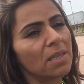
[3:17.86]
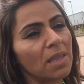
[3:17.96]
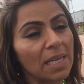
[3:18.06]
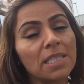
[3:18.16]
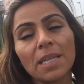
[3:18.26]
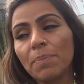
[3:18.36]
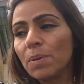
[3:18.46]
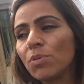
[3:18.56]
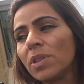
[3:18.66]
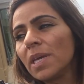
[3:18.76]
things that
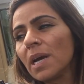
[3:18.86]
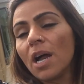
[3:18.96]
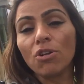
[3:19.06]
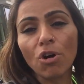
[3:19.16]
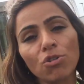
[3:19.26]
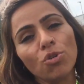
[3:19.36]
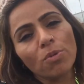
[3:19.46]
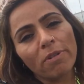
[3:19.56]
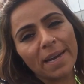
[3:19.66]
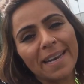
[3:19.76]
people think are not
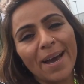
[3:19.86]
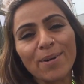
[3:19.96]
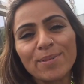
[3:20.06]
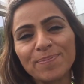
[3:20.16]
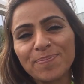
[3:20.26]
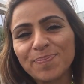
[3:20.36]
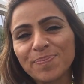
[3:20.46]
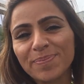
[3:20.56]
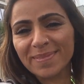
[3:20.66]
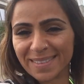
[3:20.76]
normal right now.
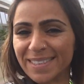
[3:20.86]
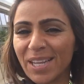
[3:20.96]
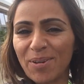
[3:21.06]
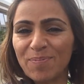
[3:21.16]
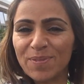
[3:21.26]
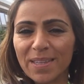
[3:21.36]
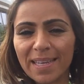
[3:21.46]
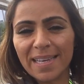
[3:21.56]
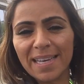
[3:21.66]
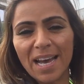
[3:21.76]
So,
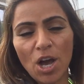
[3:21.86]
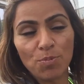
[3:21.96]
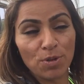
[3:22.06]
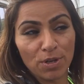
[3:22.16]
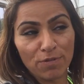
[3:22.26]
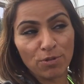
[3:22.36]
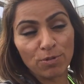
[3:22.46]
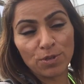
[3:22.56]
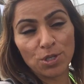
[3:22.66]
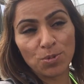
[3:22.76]
hope you're looking
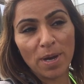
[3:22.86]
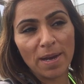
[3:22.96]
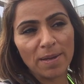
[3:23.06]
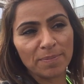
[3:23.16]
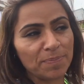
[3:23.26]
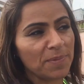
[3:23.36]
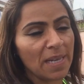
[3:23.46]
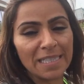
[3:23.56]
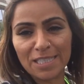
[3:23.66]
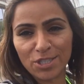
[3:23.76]
forward to
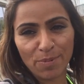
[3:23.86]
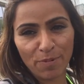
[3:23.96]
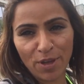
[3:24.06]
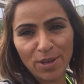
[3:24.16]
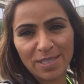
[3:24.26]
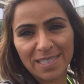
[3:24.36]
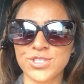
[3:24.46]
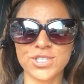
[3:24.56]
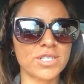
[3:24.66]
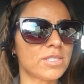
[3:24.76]
listening to some of those.
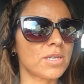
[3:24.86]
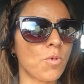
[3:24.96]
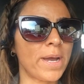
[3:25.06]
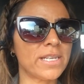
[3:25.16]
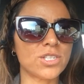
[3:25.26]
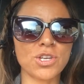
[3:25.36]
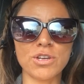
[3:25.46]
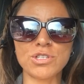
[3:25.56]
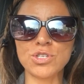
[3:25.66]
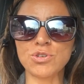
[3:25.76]
Just still waiting to
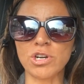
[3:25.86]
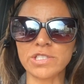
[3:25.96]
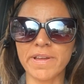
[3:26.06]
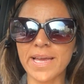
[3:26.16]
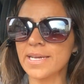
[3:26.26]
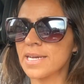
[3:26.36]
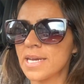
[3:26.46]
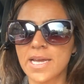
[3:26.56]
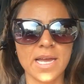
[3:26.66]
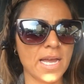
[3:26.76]
go to CrossFit.
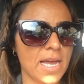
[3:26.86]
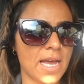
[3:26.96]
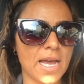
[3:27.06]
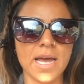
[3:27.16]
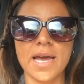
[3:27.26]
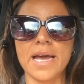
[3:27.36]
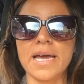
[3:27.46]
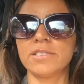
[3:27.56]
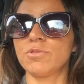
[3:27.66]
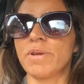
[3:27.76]

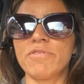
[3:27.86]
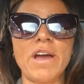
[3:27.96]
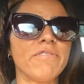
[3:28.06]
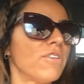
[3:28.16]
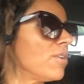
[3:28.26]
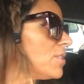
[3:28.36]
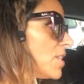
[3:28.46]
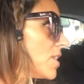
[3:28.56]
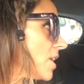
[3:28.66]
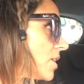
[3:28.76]
And just waiting for Afro, who's
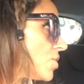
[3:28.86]
in the